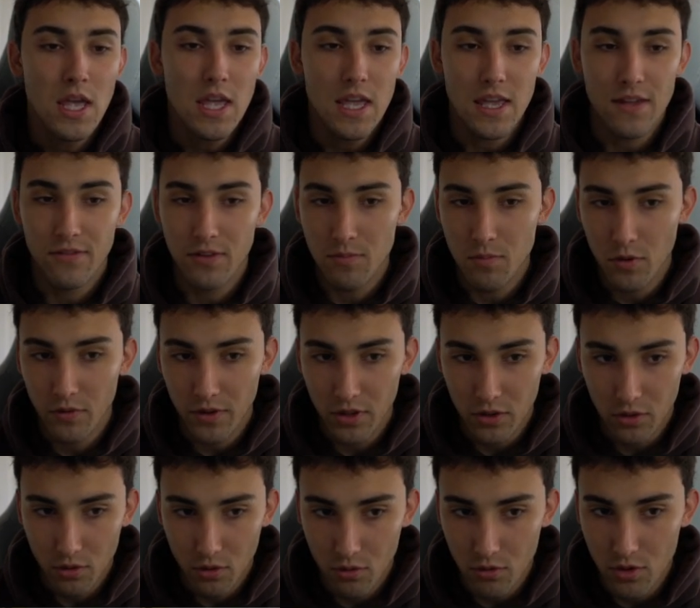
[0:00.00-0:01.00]
even moving
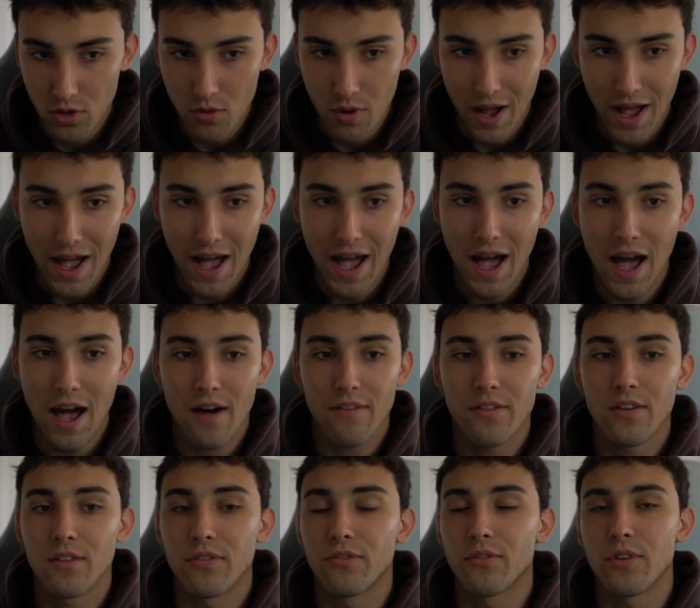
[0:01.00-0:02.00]
through, you have
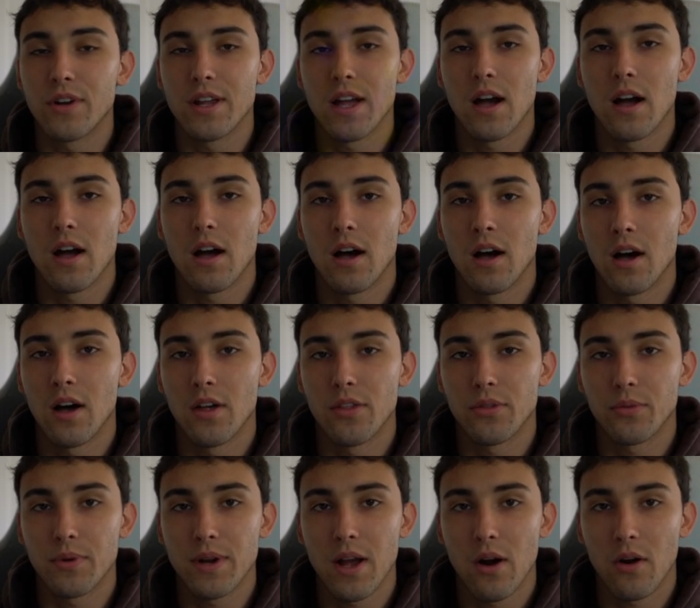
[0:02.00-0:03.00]
a free
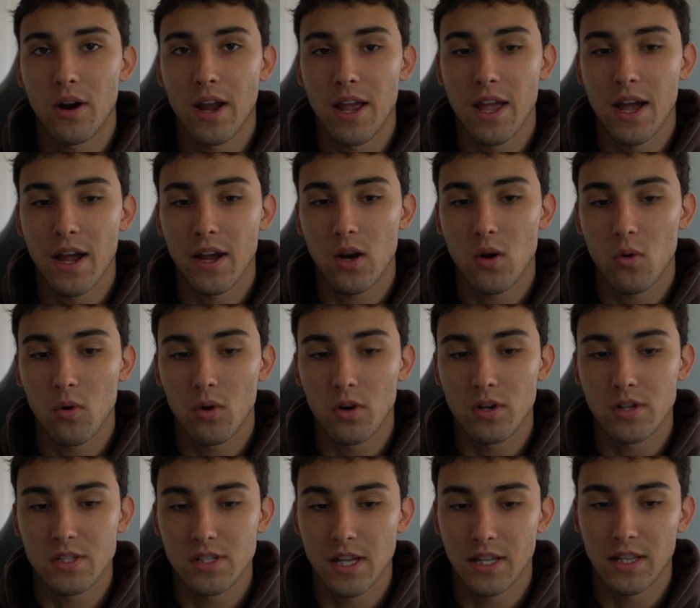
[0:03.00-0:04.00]
3-hour AI
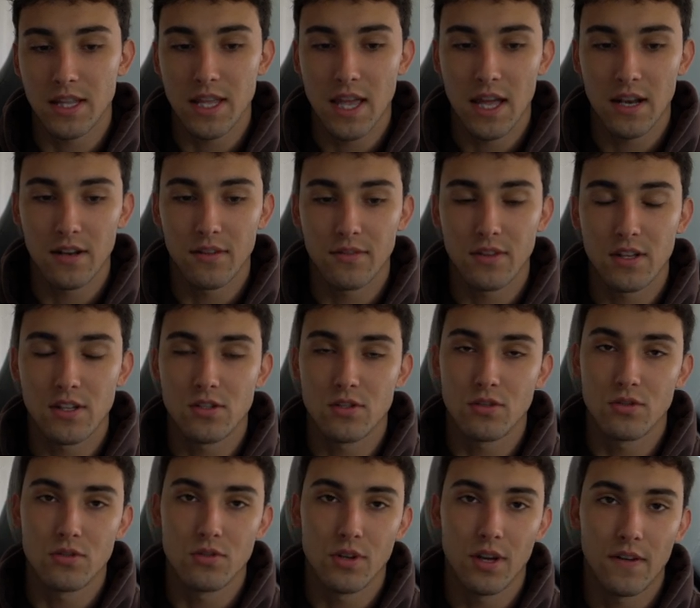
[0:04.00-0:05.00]
course. At the end of this,
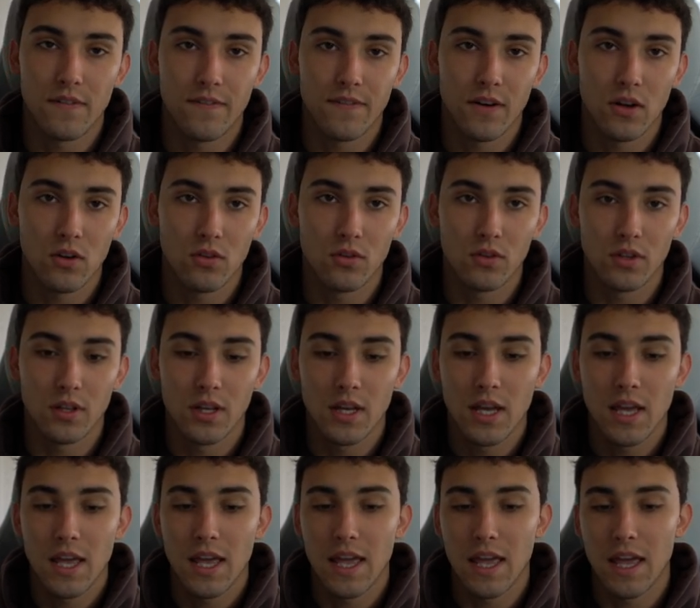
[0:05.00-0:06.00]
you do get funneled.
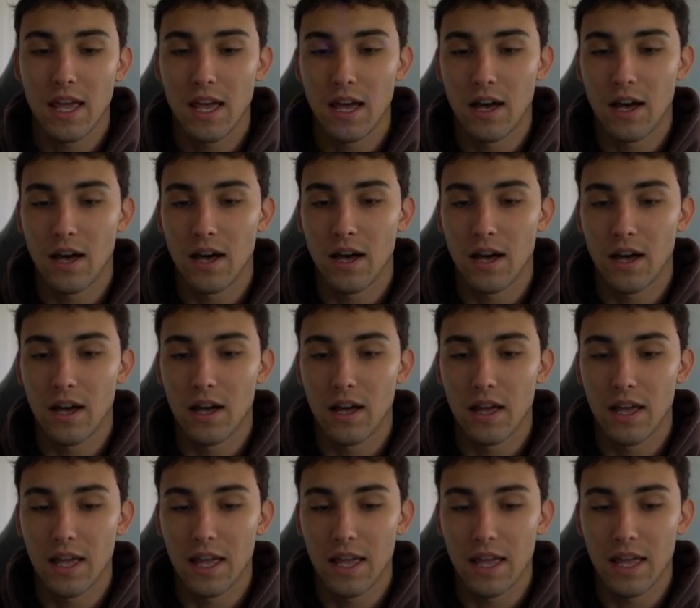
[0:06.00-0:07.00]

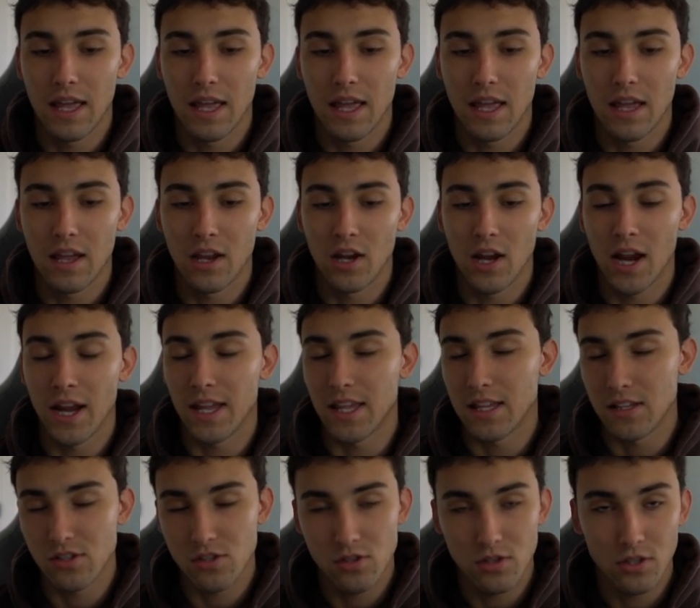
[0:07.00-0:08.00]
I
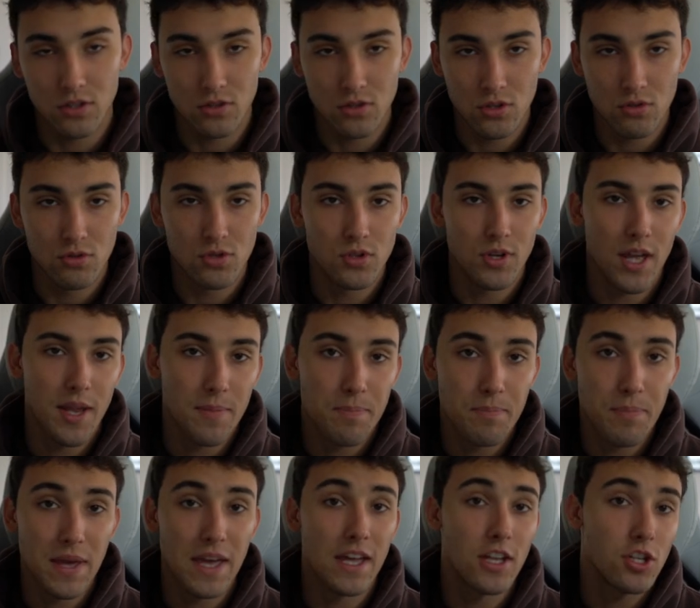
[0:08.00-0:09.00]
guess you do
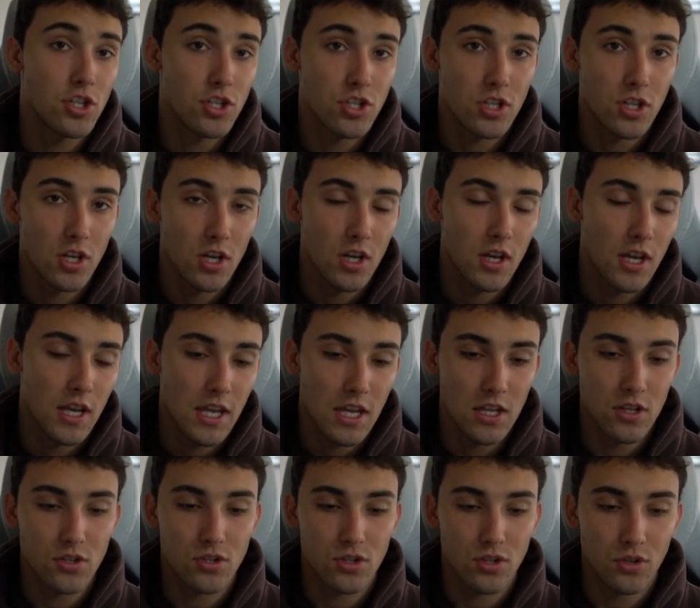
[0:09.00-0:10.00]
get pitched
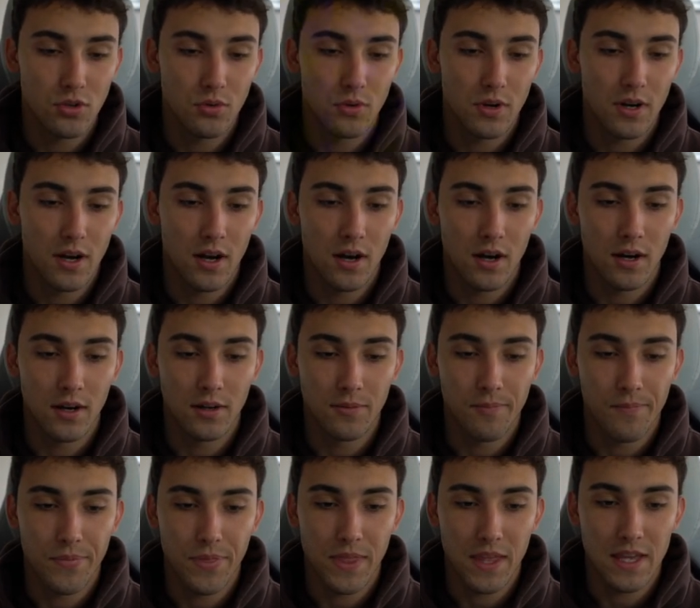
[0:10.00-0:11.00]
into
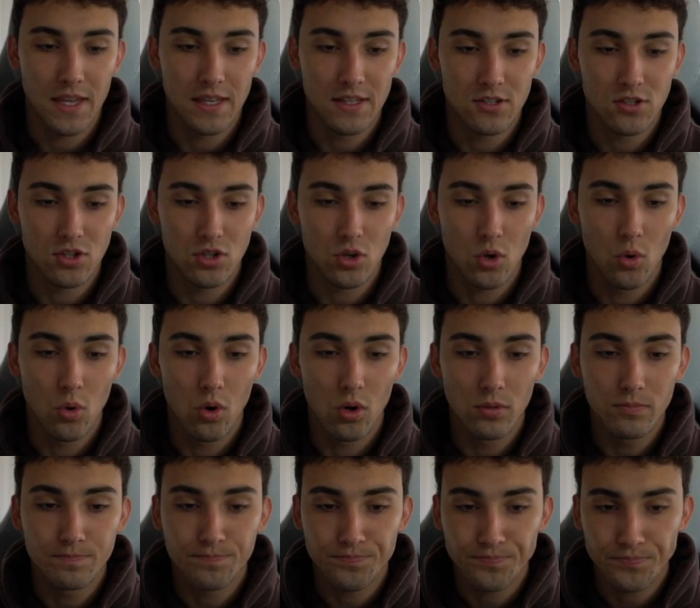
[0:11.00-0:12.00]
his school,